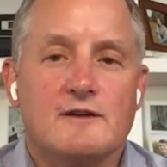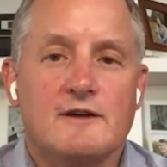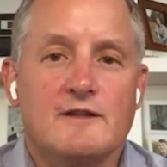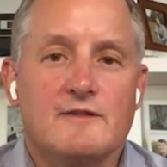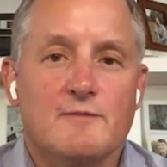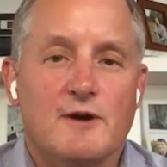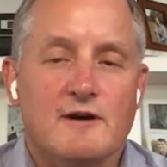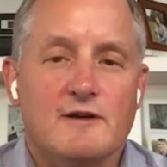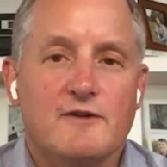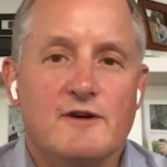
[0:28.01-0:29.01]
getting them
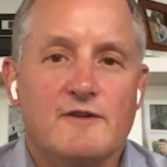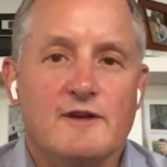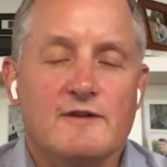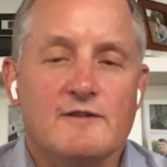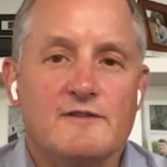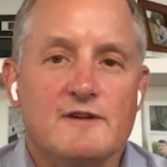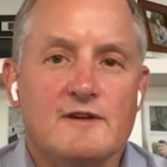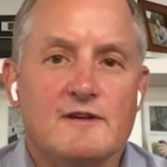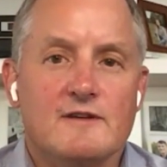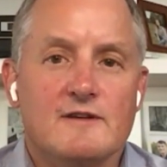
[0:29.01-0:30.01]
out of
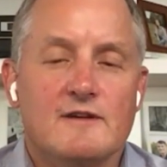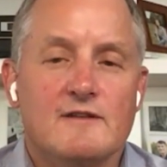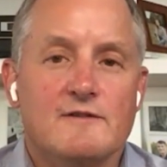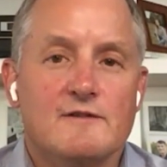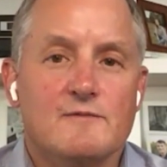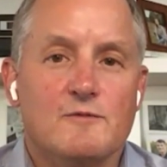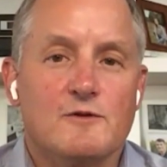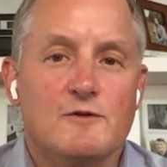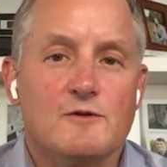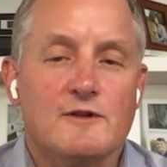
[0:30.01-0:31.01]
Afghanistan, and then
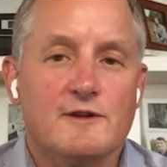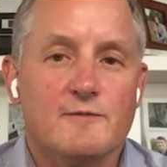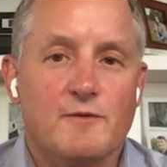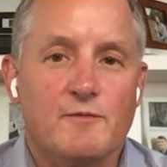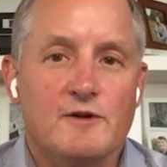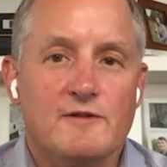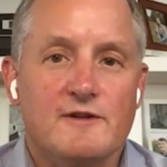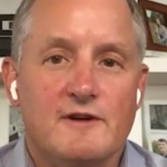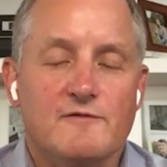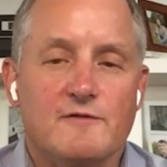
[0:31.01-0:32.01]
we'll clean up the
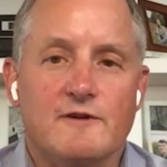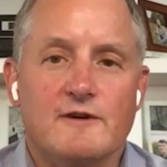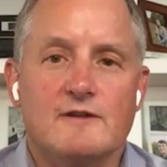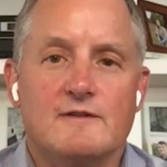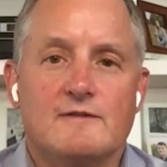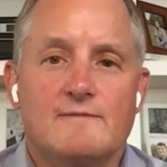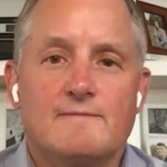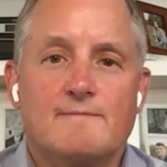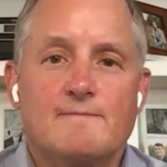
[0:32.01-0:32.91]
mess after that.